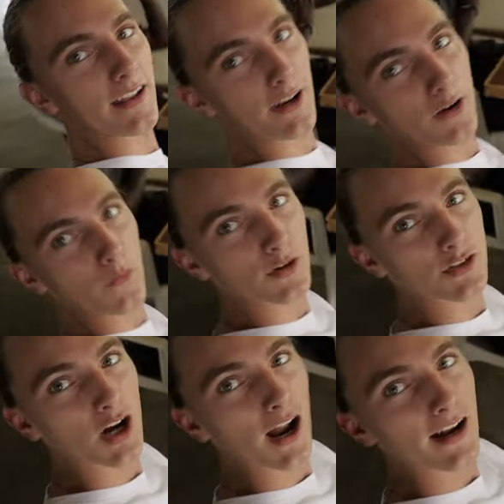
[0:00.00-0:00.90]
here
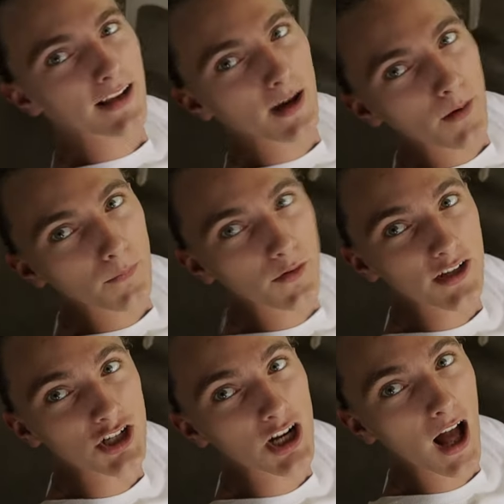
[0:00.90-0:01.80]
we're trying to come up
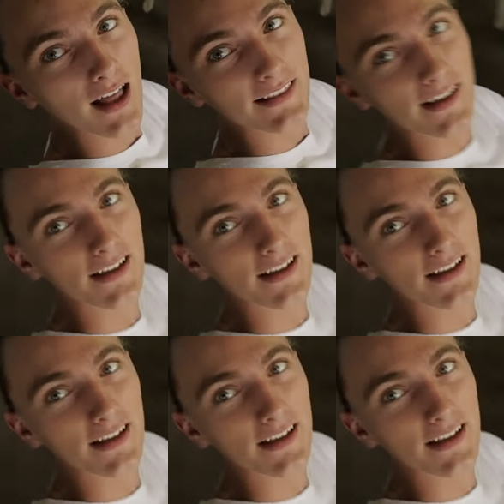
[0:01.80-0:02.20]
with a shot